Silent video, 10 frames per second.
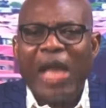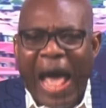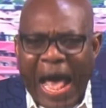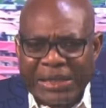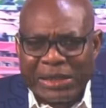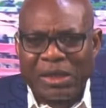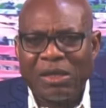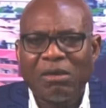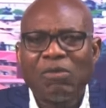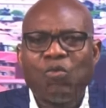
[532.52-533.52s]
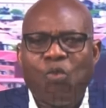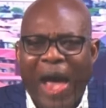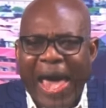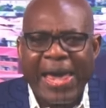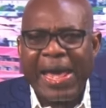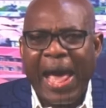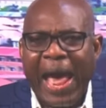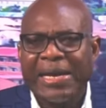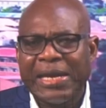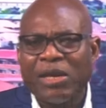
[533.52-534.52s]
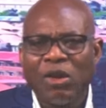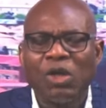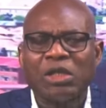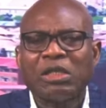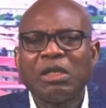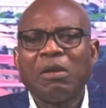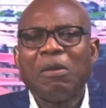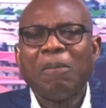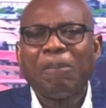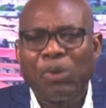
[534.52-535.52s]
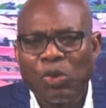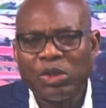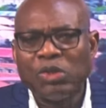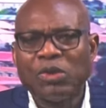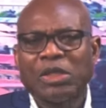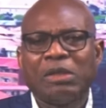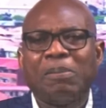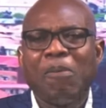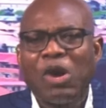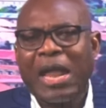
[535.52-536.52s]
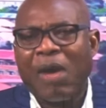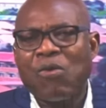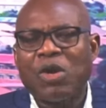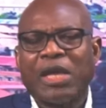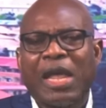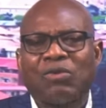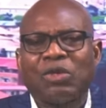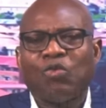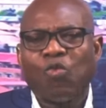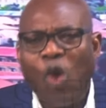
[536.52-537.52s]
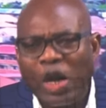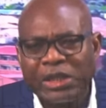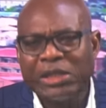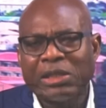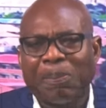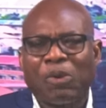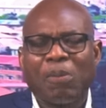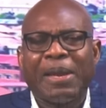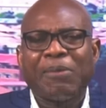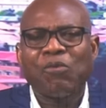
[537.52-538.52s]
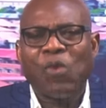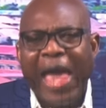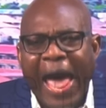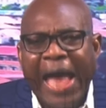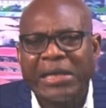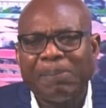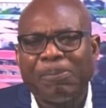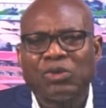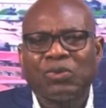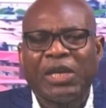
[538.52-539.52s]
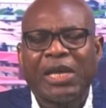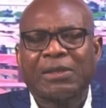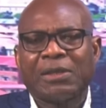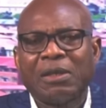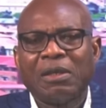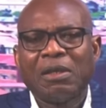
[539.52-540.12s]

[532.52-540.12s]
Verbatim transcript: Ask, why are they not producing more than what they are doing? What is the problem? Where are the bottlenecks?